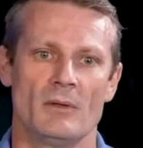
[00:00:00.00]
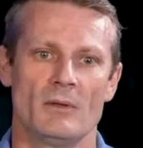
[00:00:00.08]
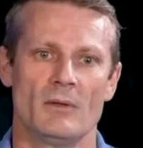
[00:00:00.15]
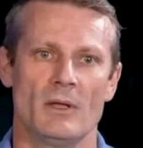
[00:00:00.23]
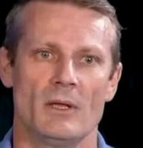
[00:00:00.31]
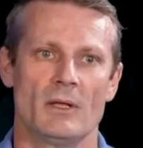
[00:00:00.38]

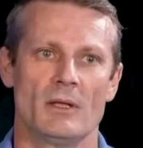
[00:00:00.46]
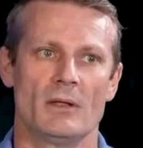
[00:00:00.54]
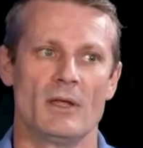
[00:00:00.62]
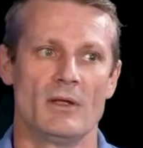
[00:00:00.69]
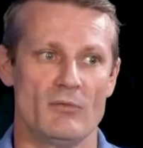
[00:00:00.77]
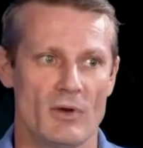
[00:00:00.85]

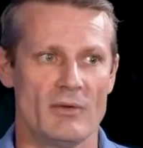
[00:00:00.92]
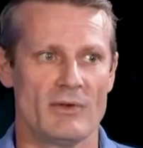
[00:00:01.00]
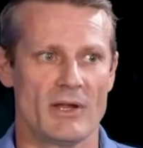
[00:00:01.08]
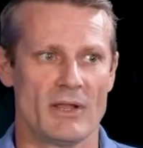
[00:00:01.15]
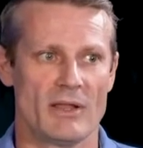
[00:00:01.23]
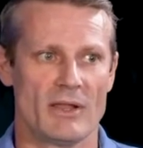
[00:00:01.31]
every
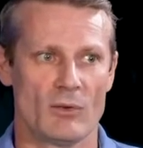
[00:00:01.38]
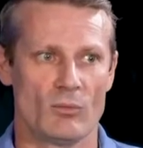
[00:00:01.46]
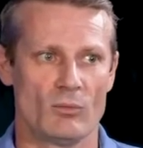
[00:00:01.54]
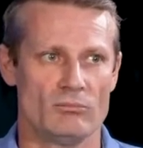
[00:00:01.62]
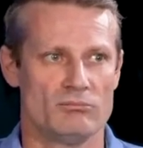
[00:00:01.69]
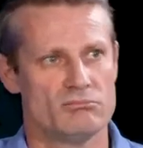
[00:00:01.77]
now and then
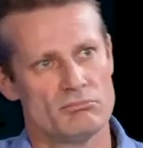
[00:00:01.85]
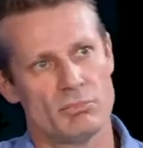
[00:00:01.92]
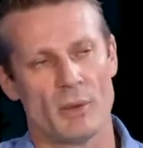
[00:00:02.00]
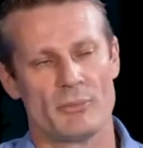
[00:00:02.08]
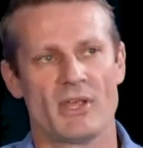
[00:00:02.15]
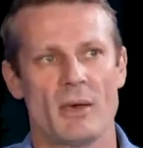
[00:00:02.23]
that
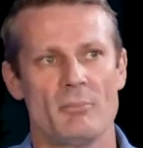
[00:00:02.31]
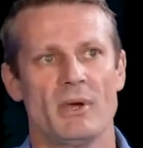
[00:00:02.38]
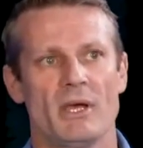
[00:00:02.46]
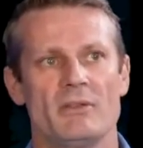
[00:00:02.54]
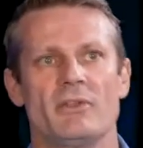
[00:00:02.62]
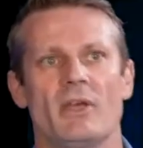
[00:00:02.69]
pops up,
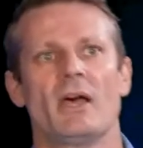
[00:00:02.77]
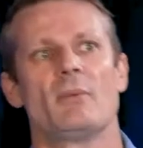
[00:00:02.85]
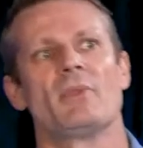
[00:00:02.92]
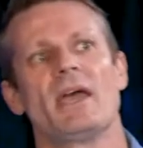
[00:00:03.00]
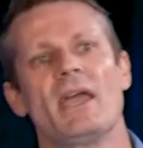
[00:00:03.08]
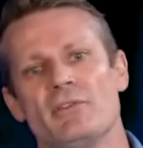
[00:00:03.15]
but
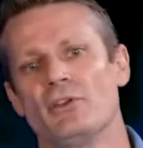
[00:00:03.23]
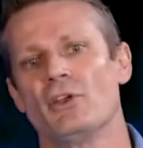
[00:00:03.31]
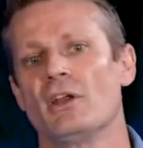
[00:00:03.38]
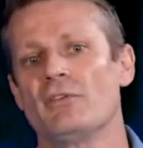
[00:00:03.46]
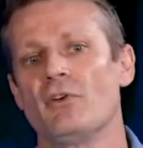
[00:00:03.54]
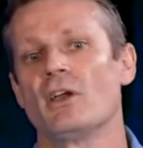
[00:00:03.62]
they have to
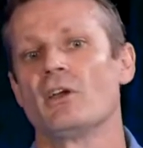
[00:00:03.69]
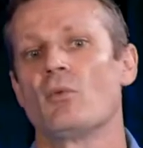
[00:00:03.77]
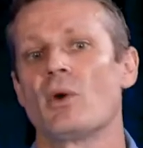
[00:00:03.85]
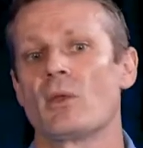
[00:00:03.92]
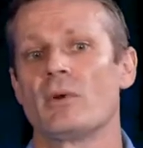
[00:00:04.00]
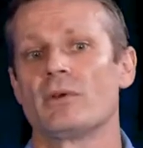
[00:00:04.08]
notify you
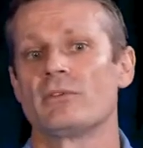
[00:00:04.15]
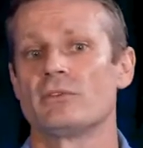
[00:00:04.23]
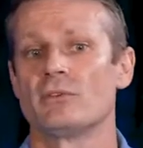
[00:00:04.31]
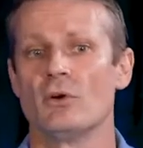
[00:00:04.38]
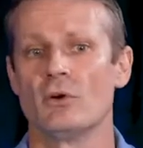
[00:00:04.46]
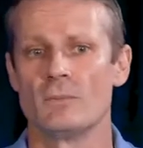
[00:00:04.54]
whether one's
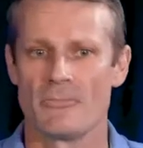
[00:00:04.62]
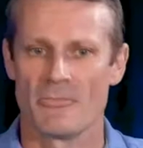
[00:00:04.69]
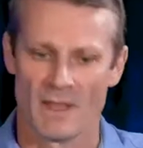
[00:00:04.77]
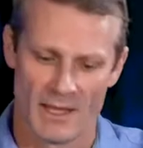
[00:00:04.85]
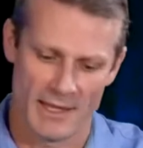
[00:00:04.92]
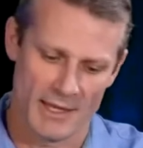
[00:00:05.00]
installed,
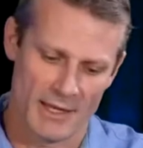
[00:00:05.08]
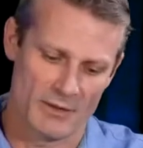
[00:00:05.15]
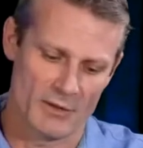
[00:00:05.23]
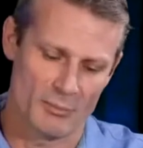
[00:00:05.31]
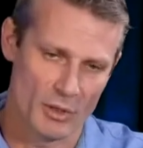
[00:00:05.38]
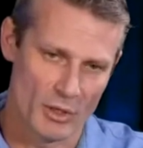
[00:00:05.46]

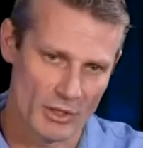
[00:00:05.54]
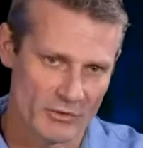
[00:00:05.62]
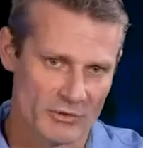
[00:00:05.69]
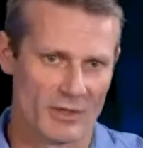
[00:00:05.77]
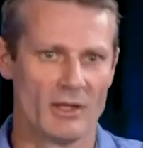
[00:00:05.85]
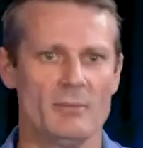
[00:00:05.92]
and the
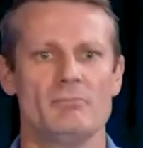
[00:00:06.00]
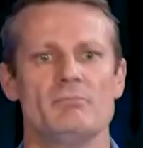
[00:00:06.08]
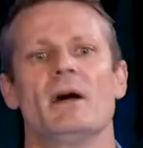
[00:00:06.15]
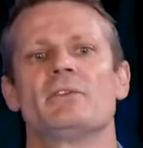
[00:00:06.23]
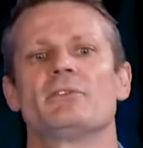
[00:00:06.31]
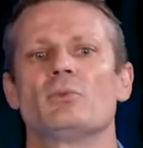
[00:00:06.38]
purchaser
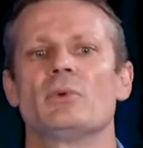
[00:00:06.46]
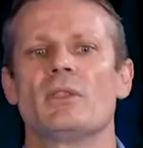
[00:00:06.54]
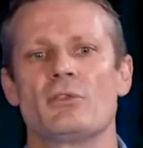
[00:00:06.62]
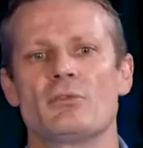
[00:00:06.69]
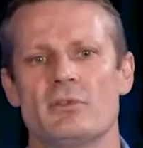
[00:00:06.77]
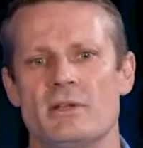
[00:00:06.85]
must
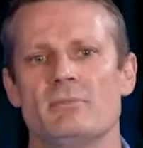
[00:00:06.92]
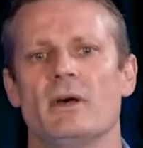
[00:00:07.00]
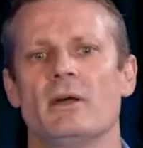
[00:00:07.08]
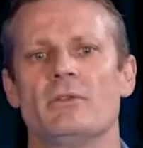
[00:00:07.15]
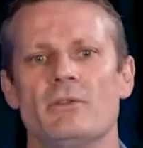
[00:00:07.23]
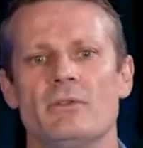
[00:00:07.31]
within 3
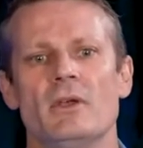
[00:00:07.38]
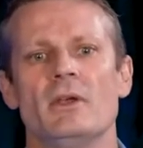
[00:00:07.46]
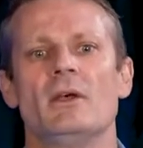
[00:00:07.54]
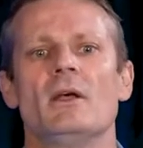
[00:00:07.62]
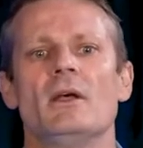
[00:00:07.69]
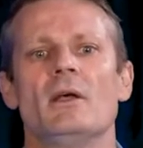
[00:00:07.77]
months
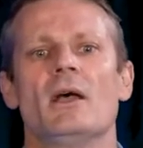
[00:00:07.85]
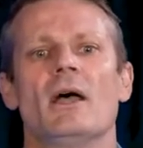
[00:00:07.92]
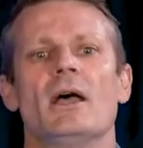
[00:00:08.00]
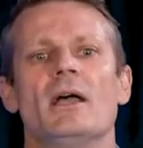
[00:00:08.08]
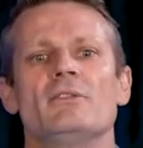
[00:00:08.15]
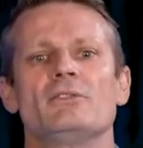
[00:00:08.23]

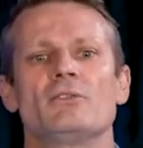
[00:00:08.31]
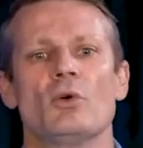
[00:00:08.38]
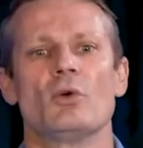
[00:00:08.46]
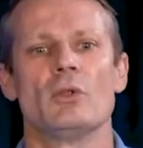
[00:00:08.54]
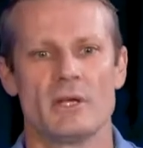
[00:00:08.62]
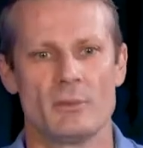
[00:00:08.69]

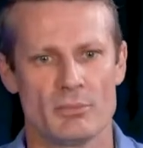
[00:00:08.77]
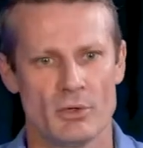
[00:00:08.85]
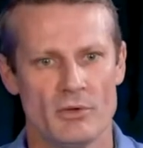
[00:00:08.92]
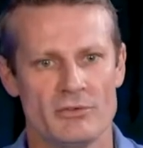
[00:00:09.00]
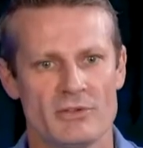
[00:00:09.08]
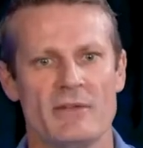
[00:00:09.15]
install an
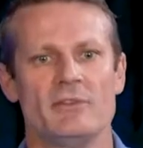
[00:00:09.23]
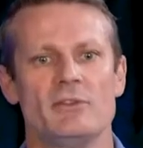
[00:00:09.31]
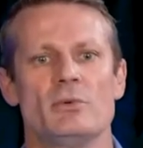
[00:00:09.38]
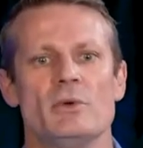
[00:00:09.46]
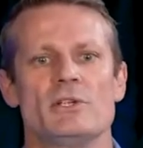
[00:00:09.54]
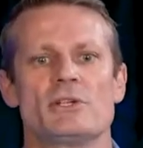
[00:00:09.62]
approved safety
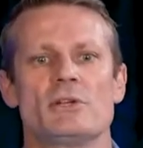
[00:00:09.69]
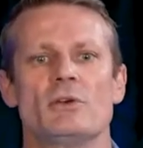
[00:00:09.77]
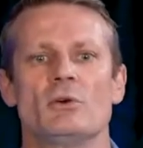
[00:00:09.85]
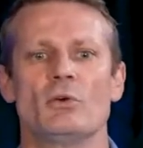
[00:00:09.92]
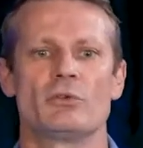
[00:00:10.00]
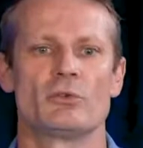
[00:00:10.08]
switch
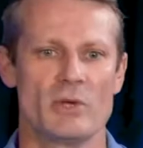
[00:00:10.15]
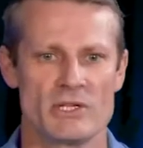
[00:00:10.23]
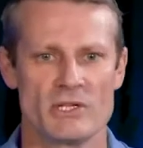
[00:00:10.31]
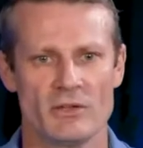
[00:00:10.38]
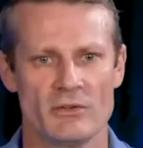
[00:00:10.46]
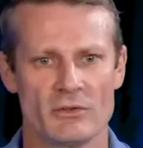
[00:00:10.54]
or
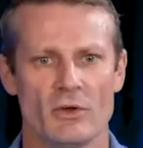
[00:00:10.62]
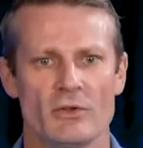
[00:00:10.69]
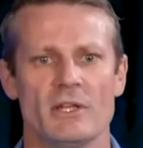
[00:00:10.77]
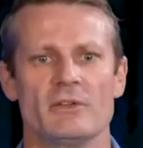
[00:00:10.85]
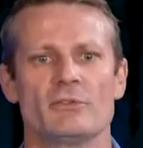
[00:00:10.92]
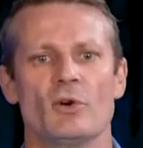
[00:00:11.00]
switches
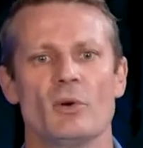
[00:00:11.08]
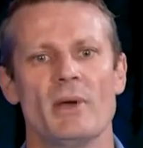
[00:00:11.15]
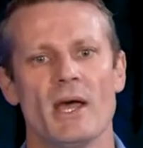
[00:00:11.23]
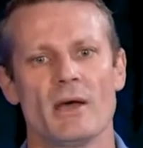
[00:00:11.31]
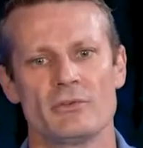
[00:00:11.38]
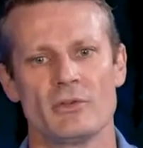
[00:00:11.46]
on the installed
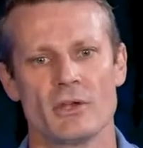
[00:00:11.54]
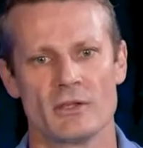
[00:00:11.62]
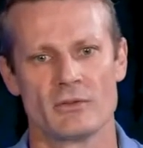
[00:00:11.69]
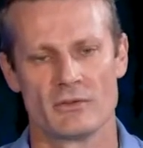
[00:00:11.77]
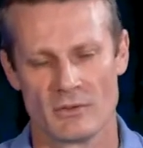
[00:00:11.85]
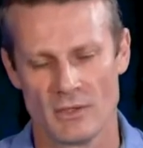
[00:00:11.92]
power
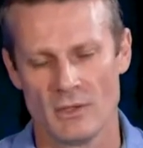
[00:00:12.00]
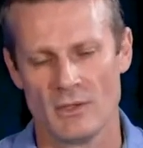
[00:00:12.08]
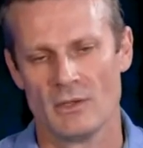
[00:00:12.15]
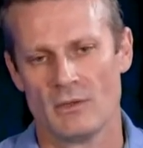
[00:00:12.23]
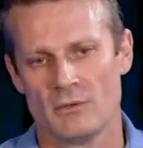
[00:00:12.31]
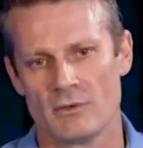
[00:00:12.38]
circuits.
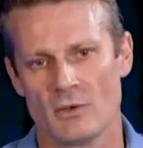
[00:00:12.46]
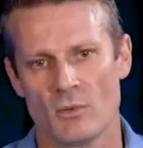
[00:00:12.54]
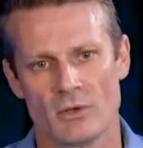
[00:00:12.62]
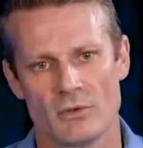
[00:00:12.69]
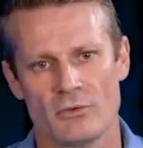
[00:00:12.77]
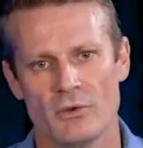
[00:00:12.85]
So
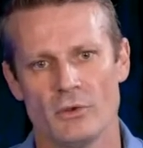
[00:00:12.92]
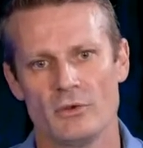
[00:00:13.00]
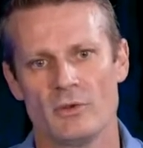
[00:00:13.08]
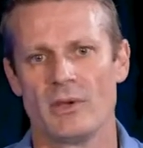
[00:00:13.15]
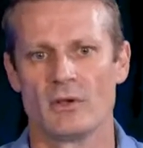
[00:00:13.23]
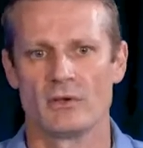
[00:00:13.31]
1 or
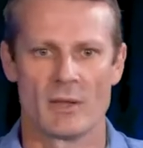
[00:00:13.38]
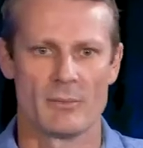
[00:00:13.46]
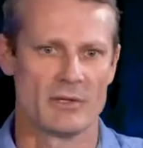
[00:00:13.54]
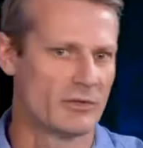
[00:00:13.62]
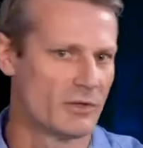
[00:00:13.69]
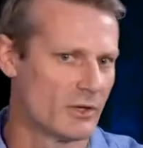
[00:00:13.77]
2, depending on how
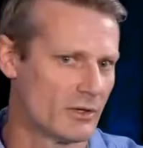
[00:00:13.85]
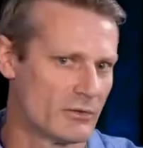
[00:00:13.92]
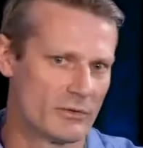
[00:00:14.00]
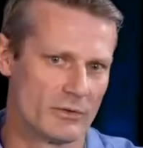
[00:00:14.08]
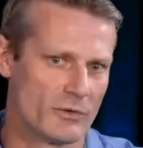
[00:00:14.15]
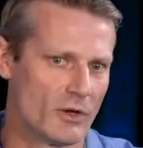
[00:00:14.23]
many
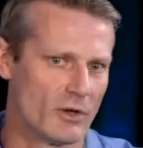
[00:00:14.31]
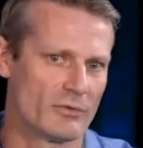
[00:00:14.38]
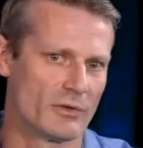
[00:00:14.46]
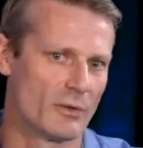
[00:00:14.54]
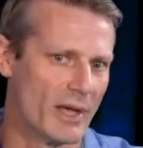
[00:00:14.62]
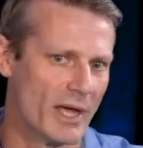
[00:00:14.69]
circuits you've
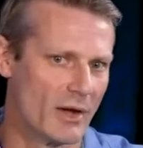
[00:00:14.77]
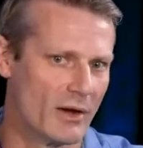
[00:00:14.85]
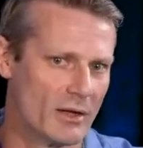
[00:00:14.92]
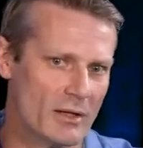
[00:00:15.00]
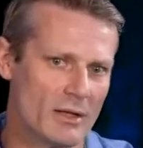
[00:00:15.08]
got for the power.